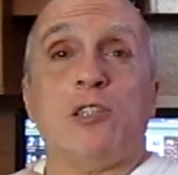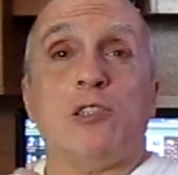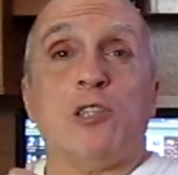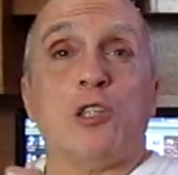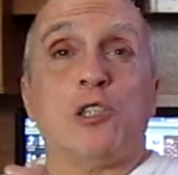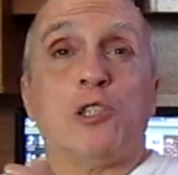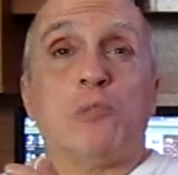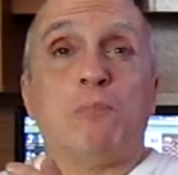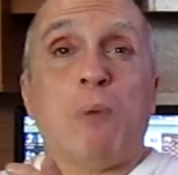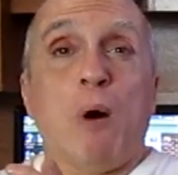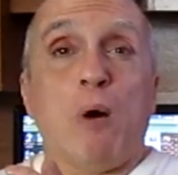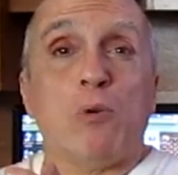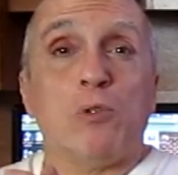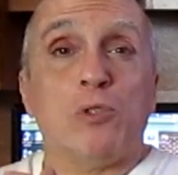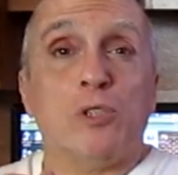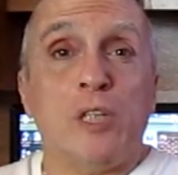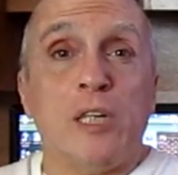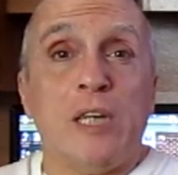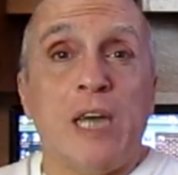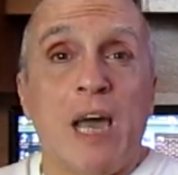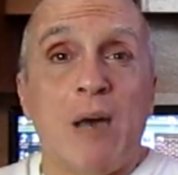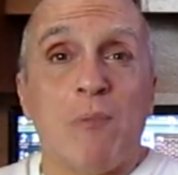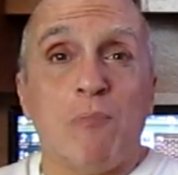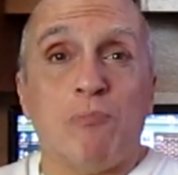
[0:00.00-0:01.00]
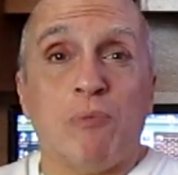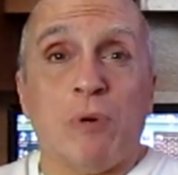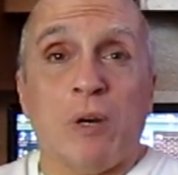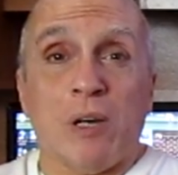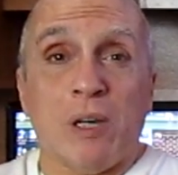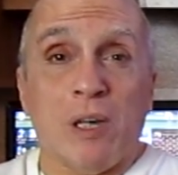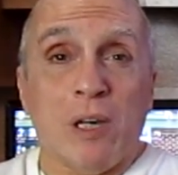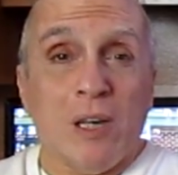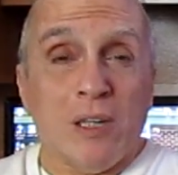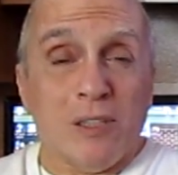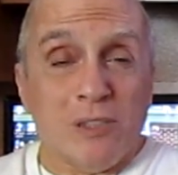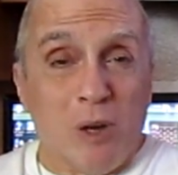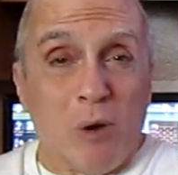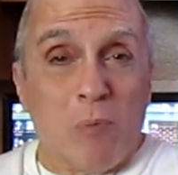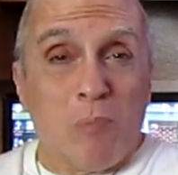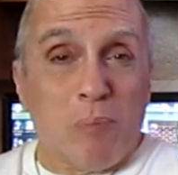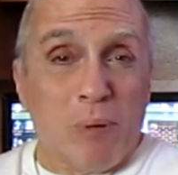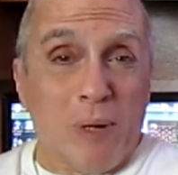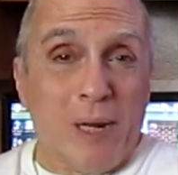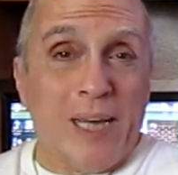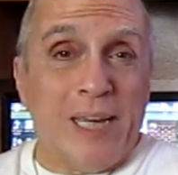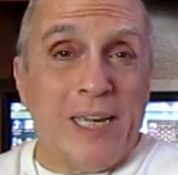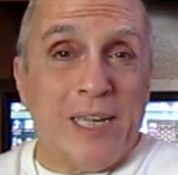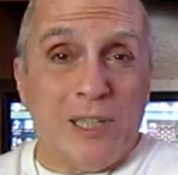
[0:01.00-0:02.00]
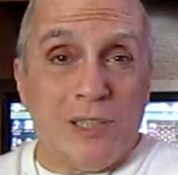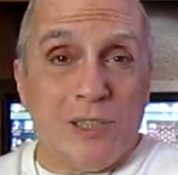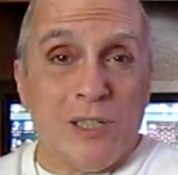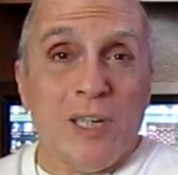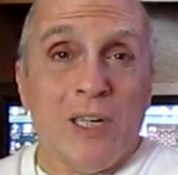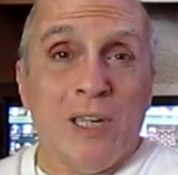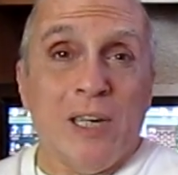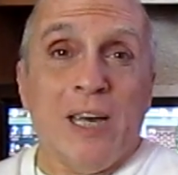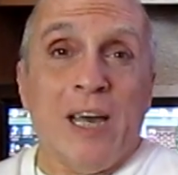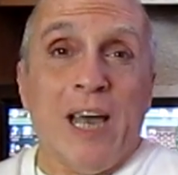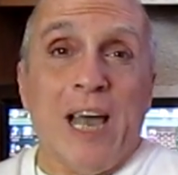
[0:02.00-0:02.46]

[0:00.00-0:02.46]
depose the emperor. So please.